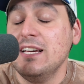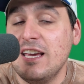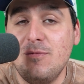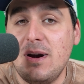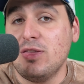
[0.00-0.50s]

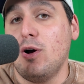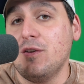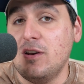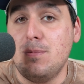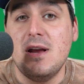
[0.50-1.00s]
give my
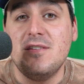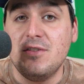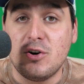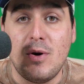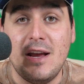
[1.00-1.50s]
thoughts and opinions in
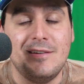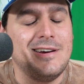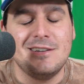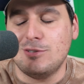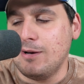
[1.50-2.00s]
the grades. And you
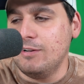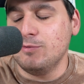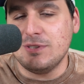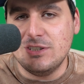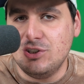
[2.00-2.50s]
guys know how it is
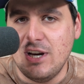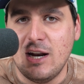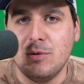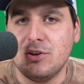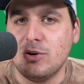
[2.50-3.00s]
with this
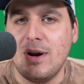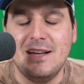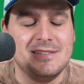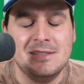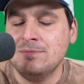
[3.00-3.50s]
channel with the
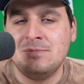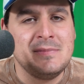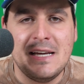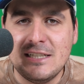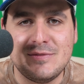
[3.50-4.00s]
grades.
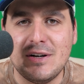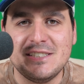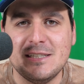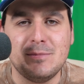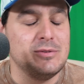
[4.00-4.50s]
It's very
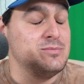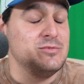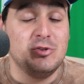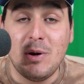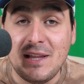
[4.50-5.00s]
simple.
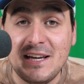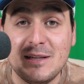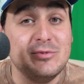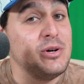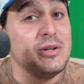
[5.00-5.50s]
Do I like
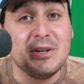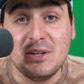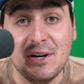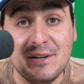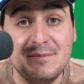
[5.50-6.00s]
them? Do they look
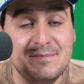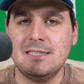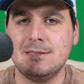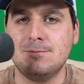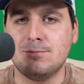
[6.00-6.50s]
good?
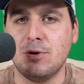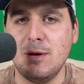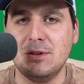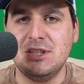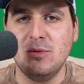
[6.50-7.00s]
That's pretty
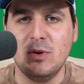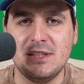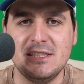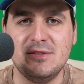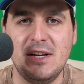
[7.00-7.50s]
much it with
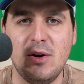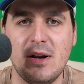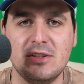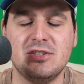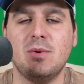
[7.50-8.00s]
this video
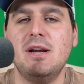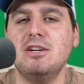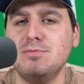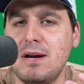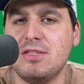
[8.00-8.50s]
here. So
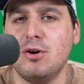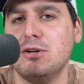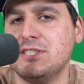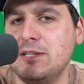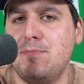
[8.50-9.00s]
here's my
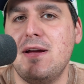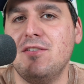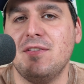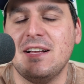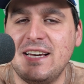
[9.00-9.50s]
thoughts and opinions
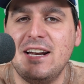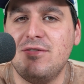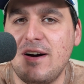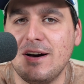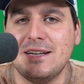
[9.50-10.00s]
on the Atlanta
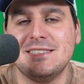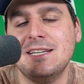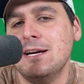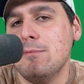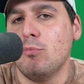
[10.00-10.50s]
Falcons
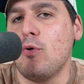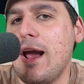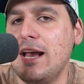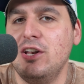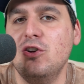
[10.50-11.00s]

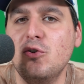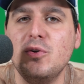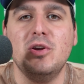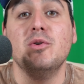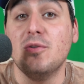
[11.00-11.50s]
brand new
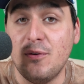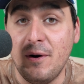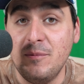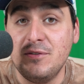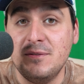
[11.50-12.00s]

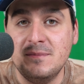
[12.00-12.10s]
uniforms.